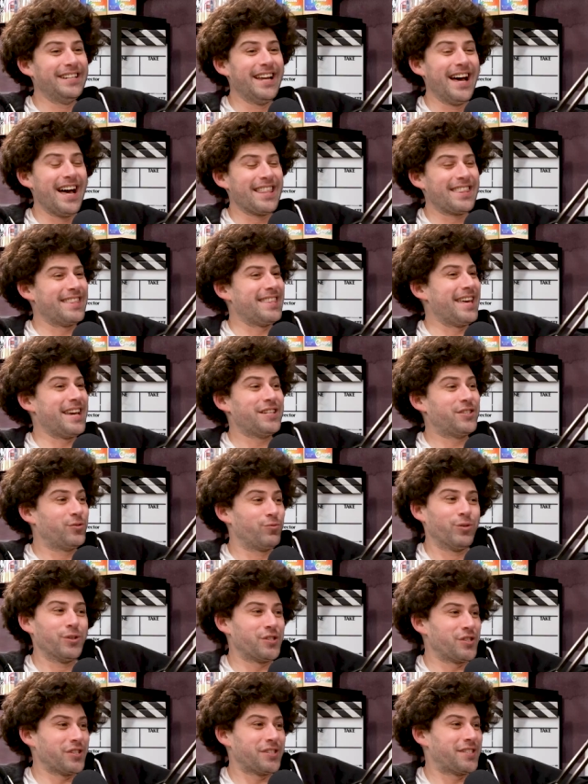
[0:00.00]
nothing. They
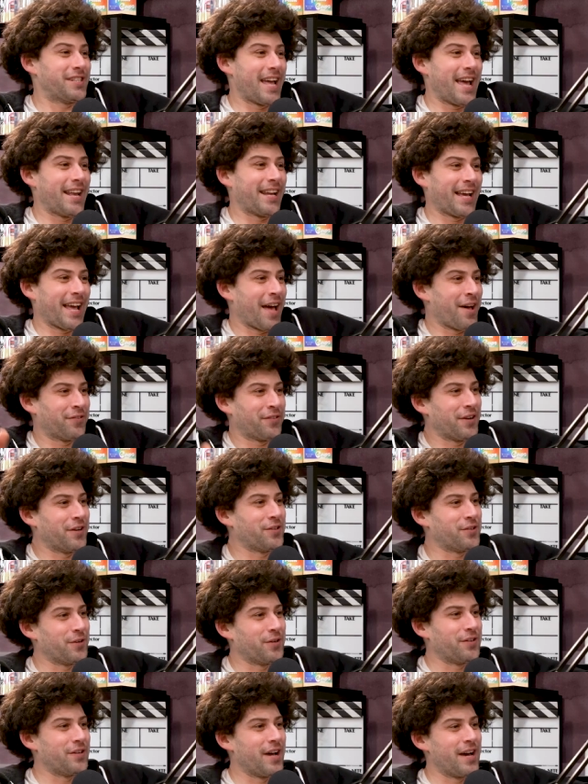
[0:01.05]
were just standing out there
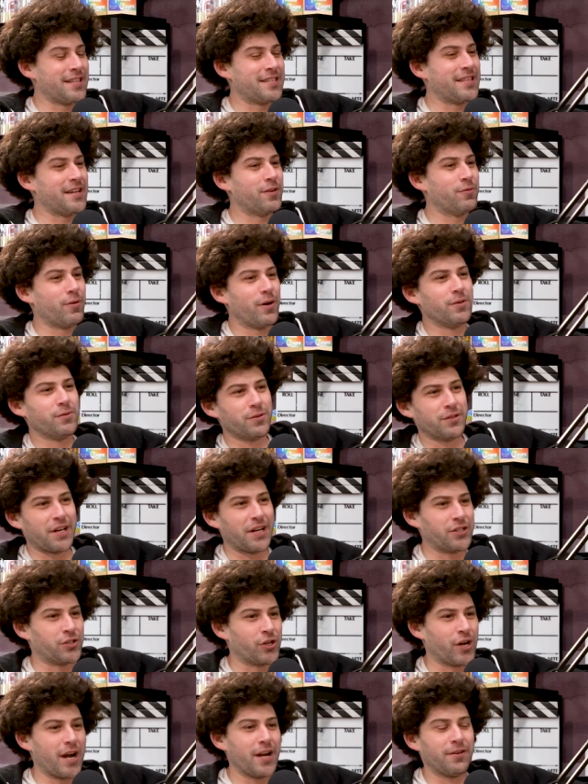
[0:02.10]
doing nothing. One was like
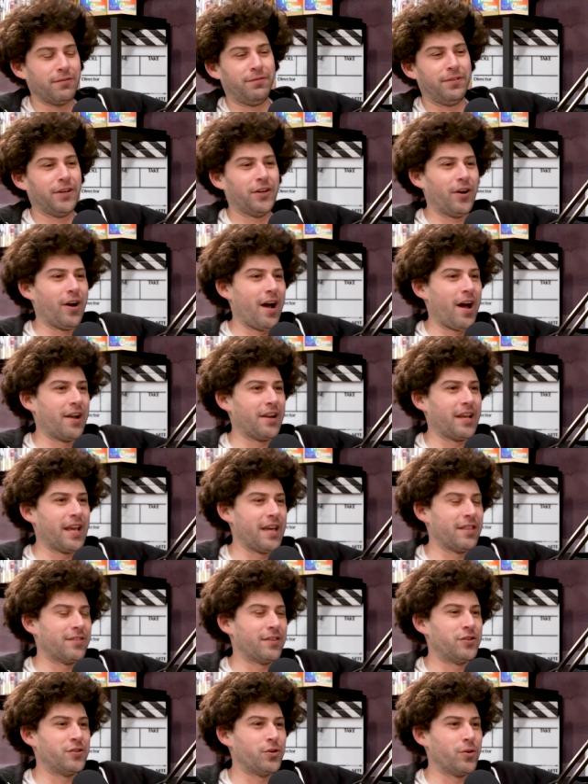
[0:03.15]
trying to figure out how to get
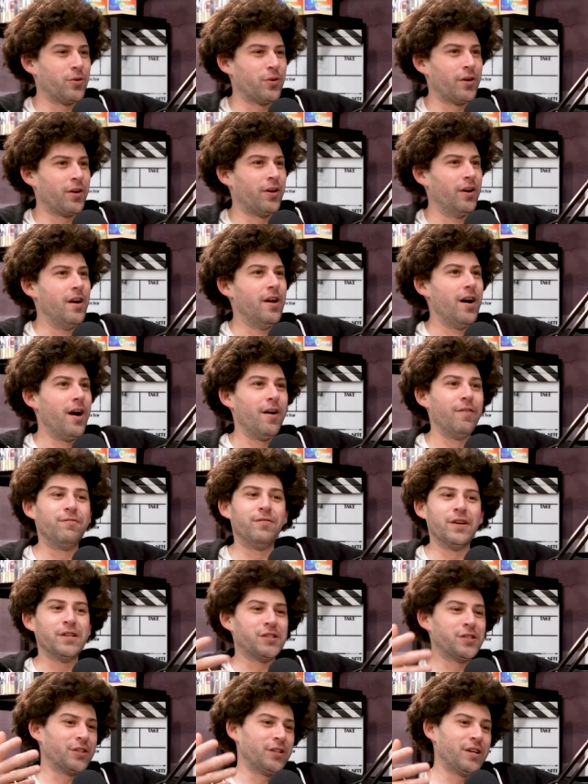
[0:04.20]
in the door.
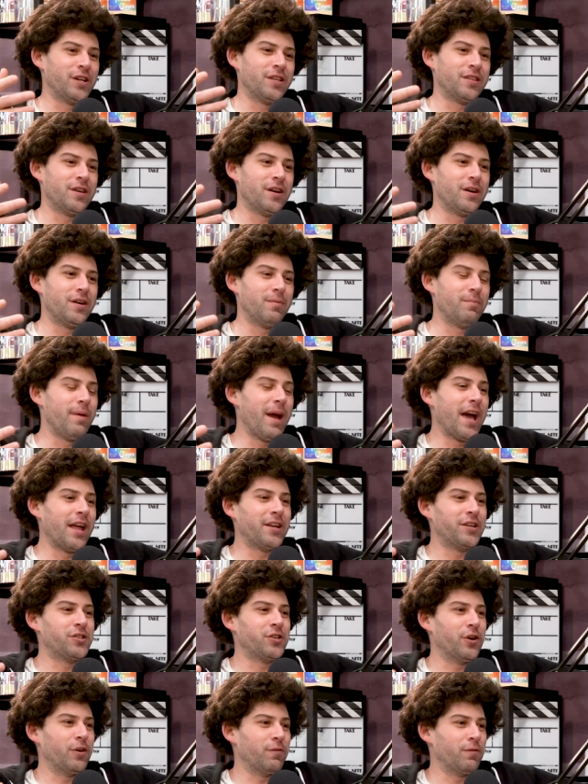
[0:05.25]
Eventually, the
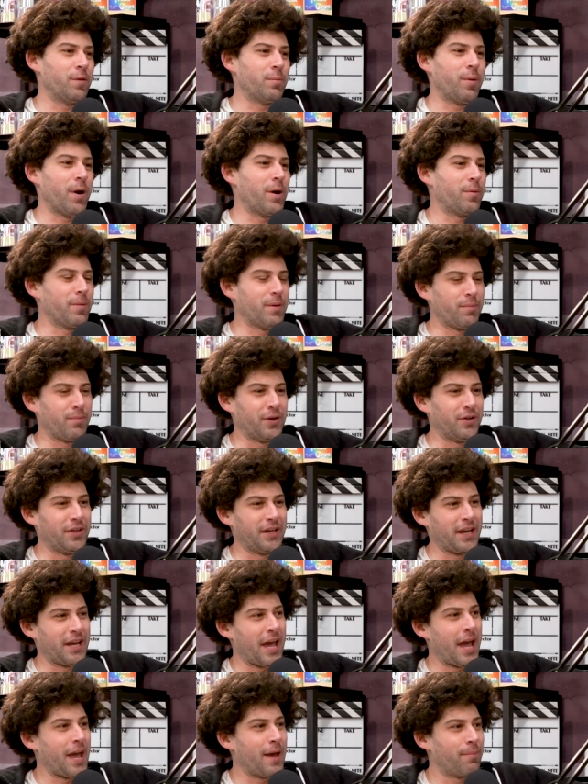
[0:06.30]
manager of the apartment building
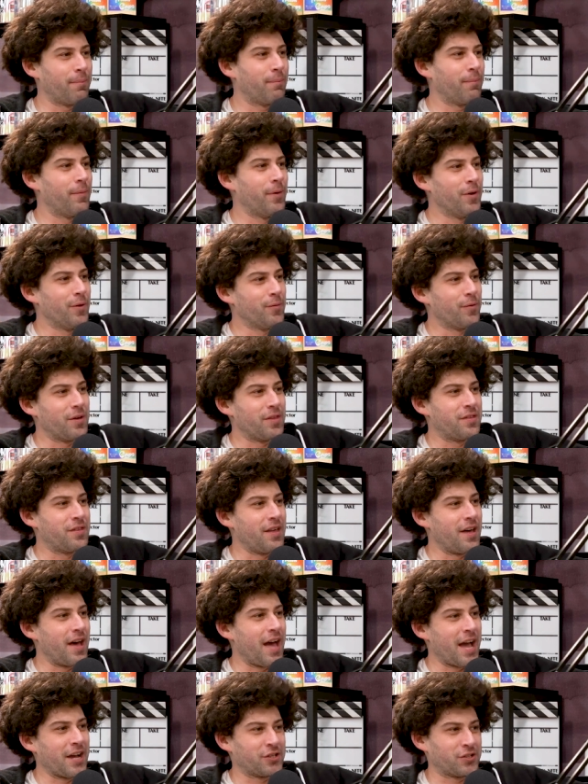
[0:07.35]
came with
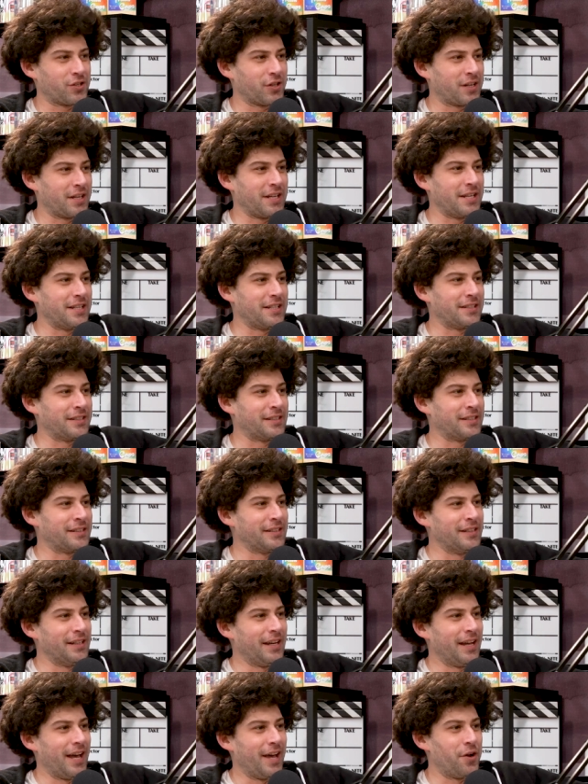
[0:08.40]
the extra keys
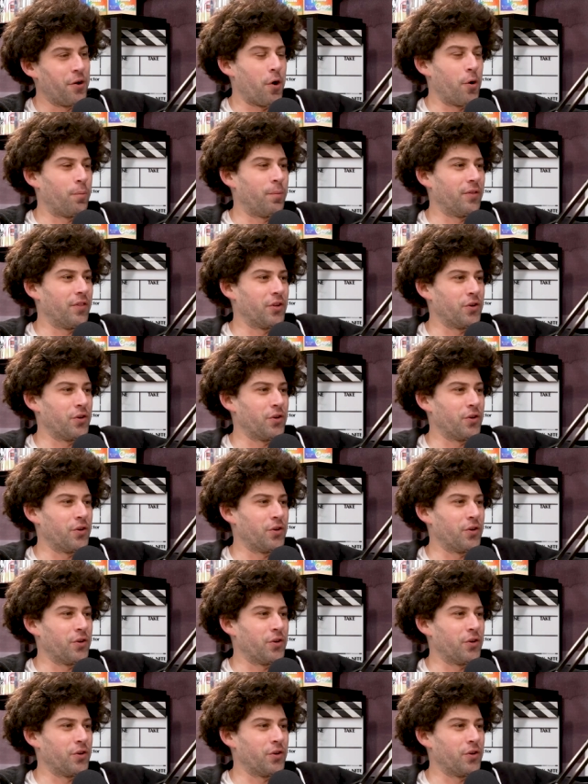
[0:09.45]
and opened the